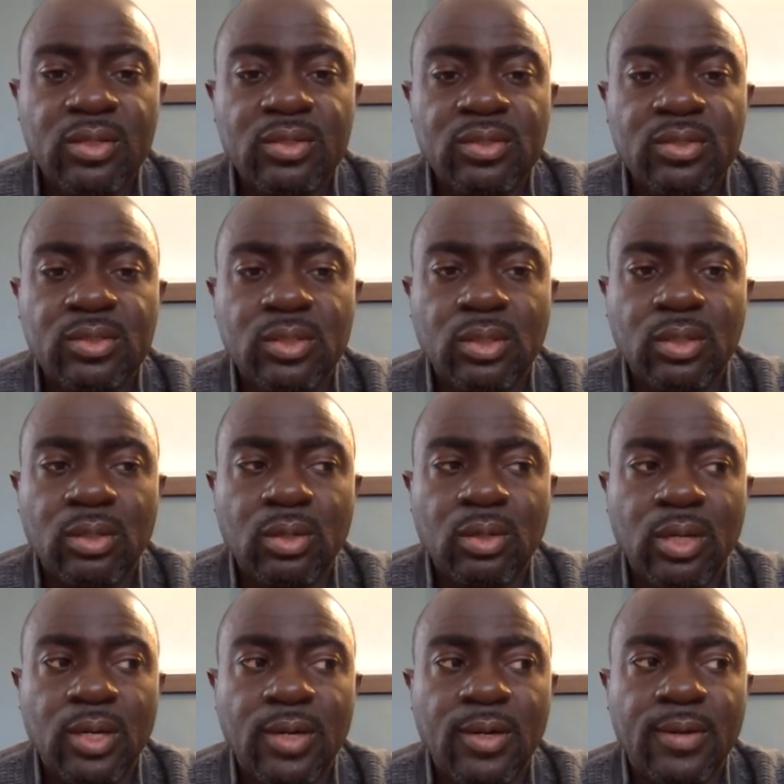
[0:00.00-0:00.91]

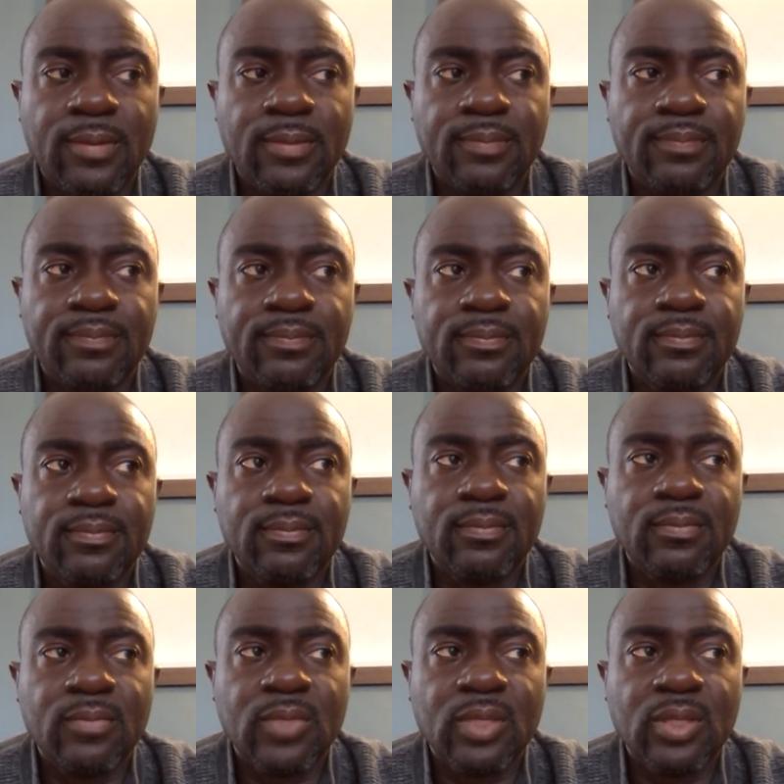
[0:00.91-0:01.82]
So
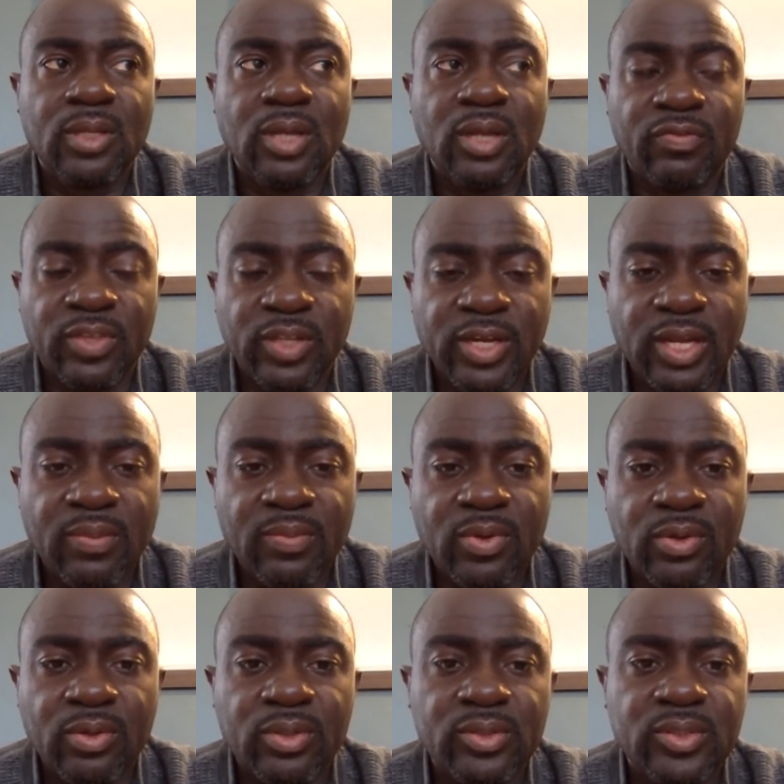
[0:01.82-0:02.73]
after that, I'm
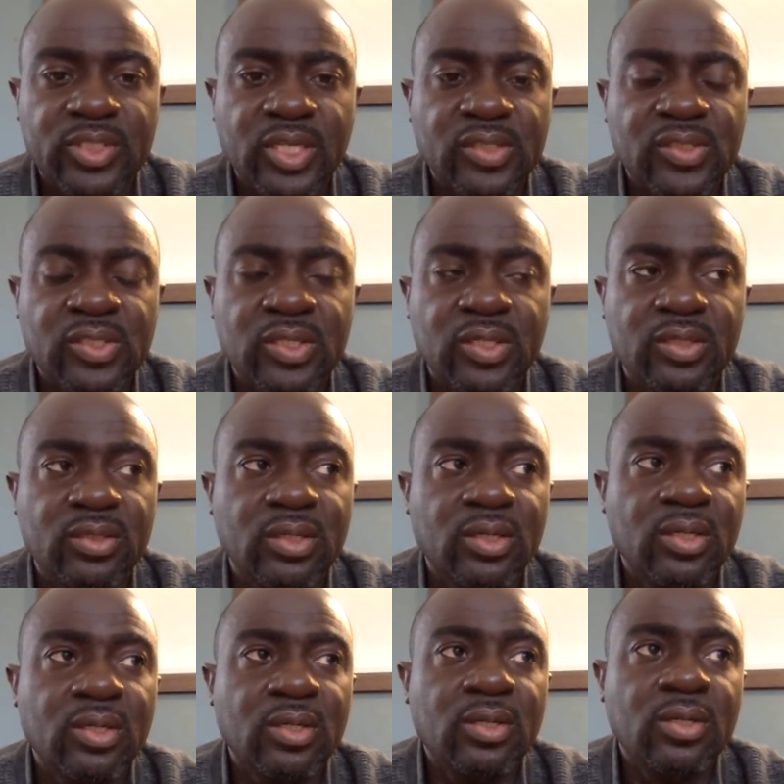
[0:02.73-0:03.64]
gonna test it,
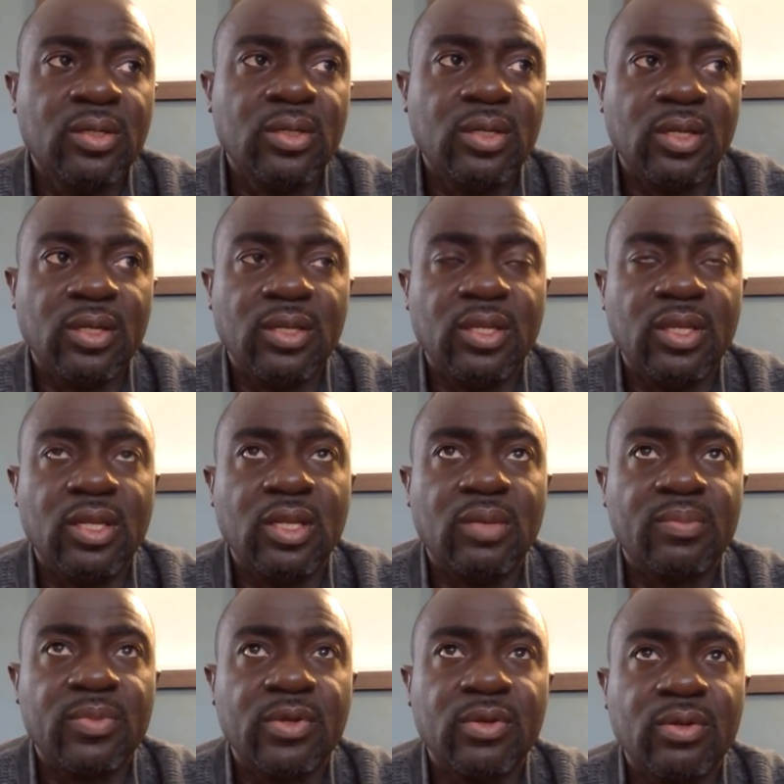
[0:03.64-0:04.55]
and then
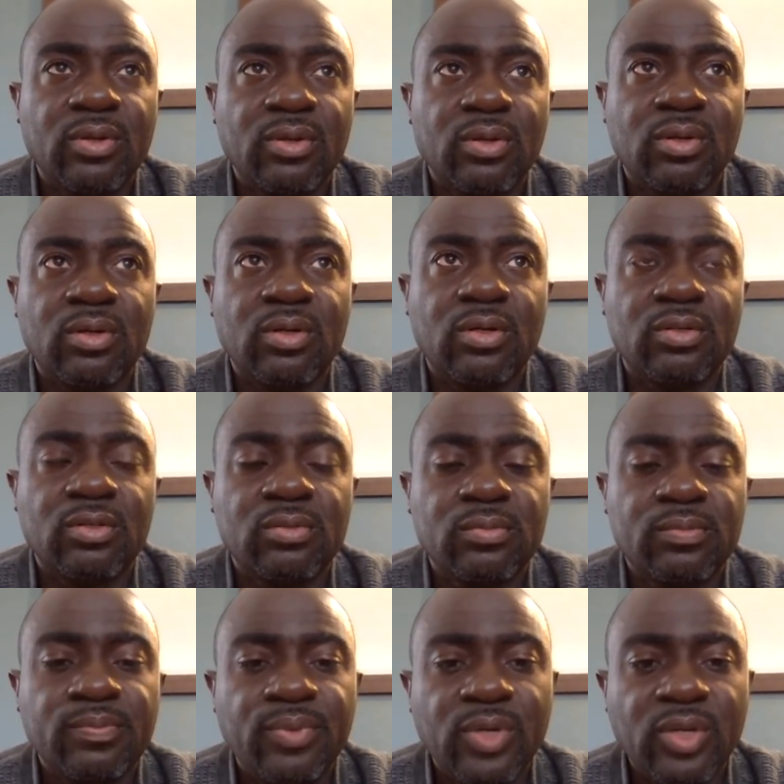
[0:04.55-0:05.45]
I'm gonna
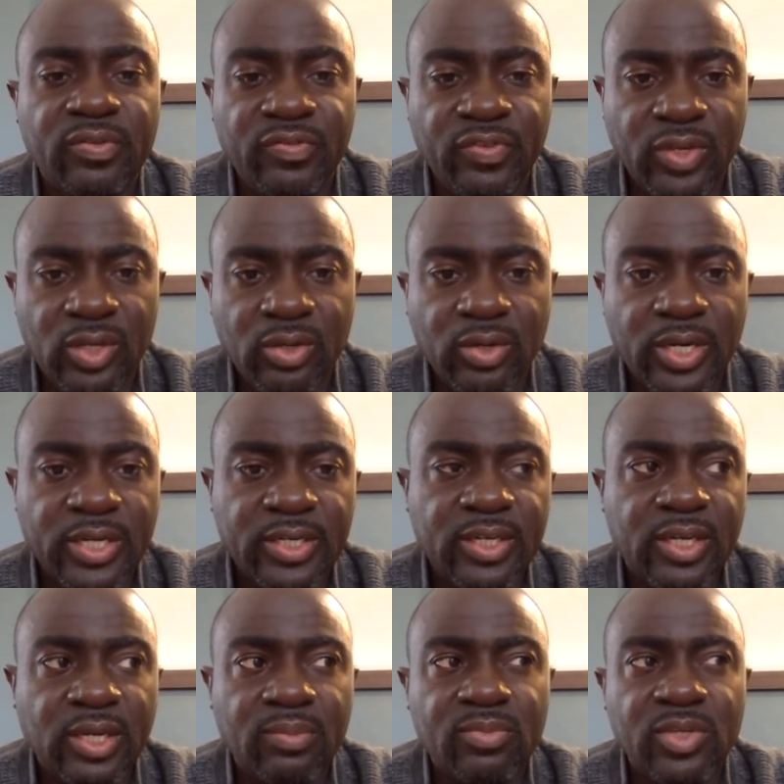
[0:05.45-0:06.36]
put a video out
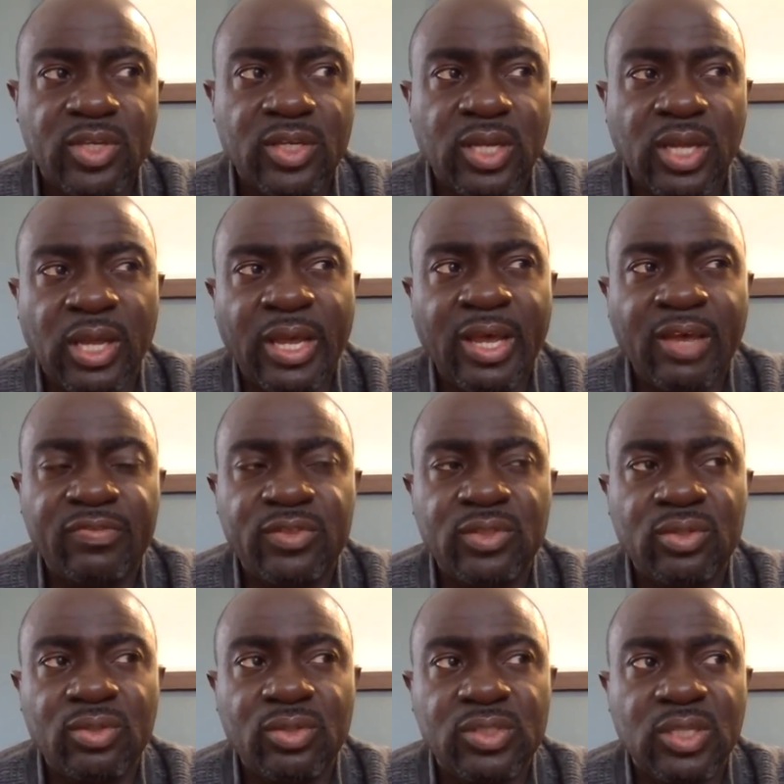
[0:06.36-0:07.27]
there. I have
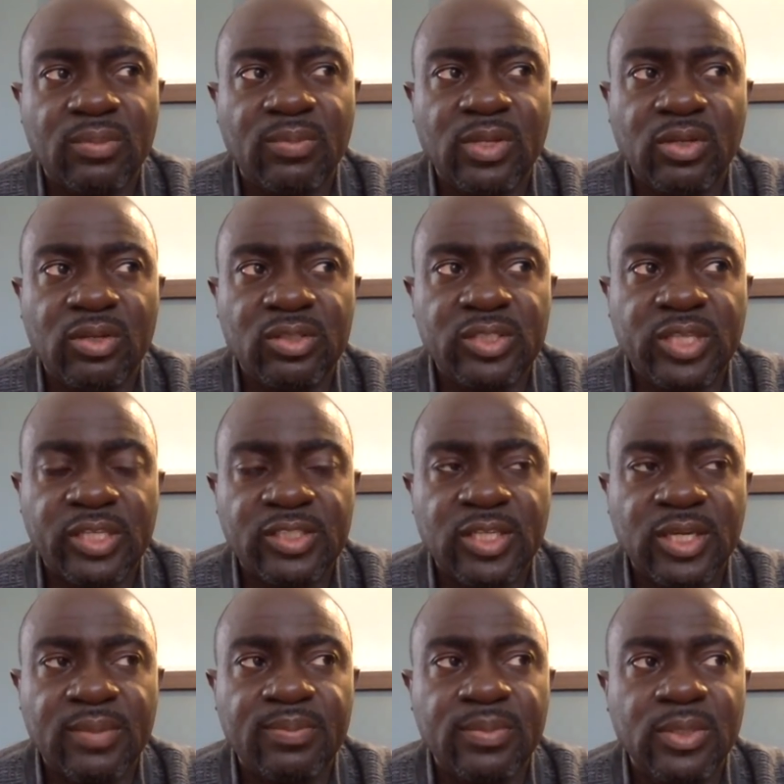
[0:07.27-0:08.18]
to do some little touch
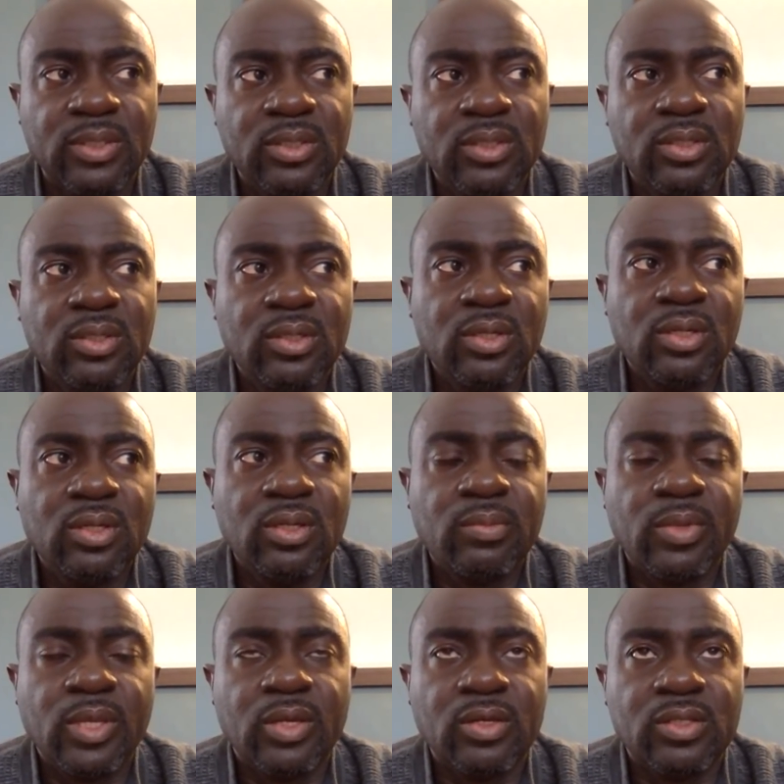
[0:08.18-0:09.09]
up
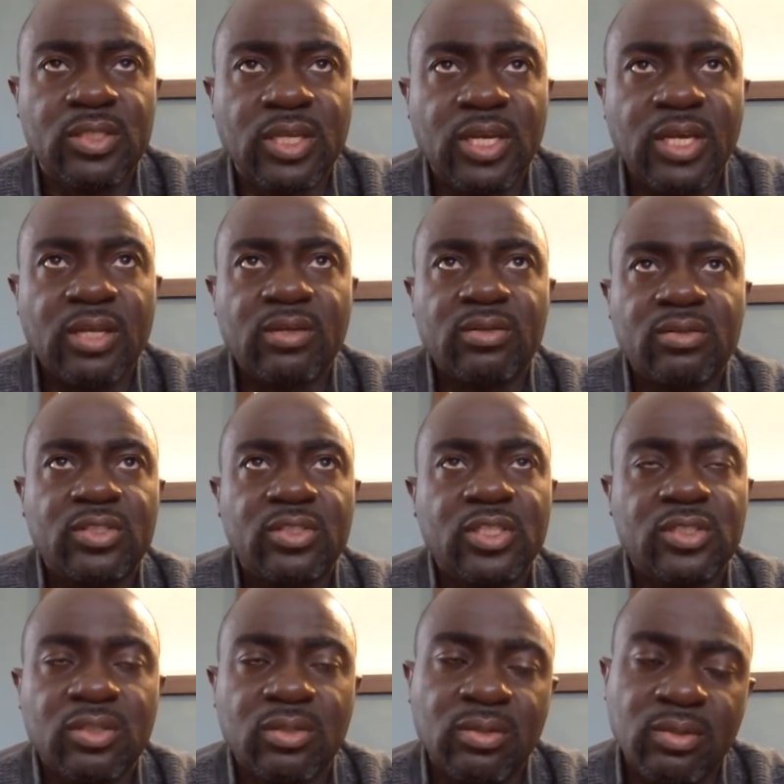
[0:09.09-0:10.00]
because they had a
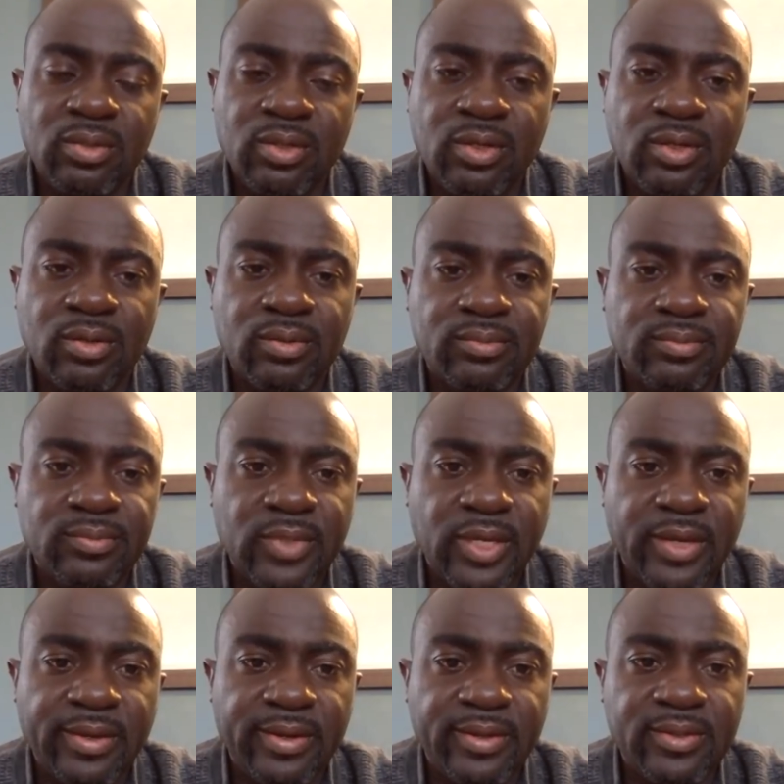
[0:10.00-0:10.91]
chisel. You know
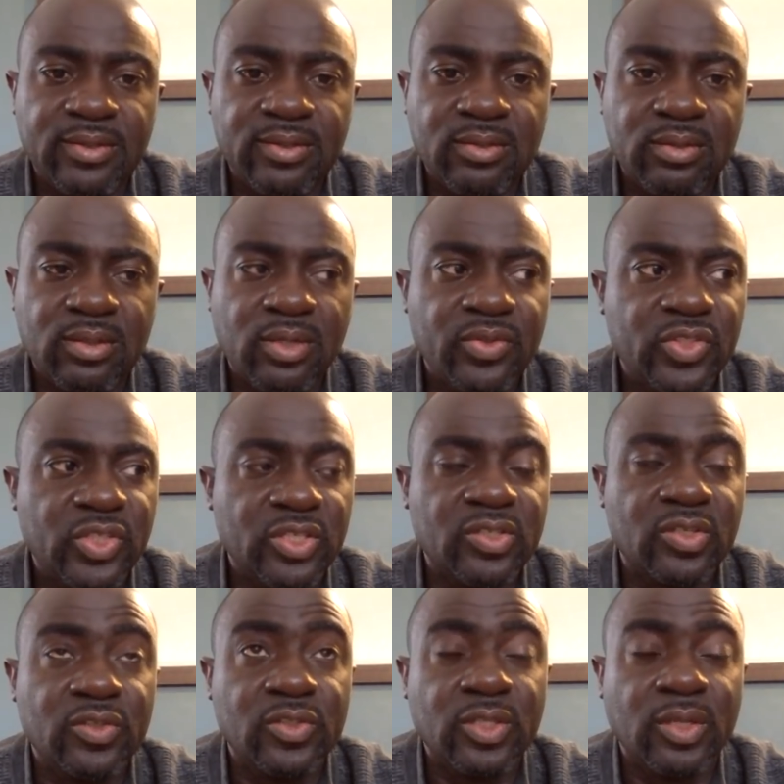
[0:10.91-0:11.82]
how it is. I was
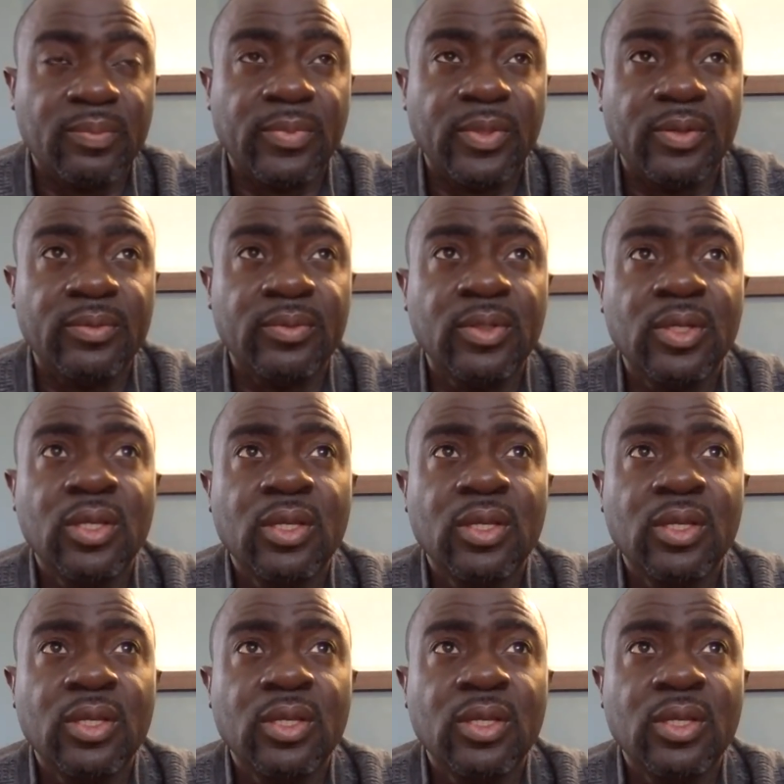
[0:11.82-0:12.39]
chiseling something.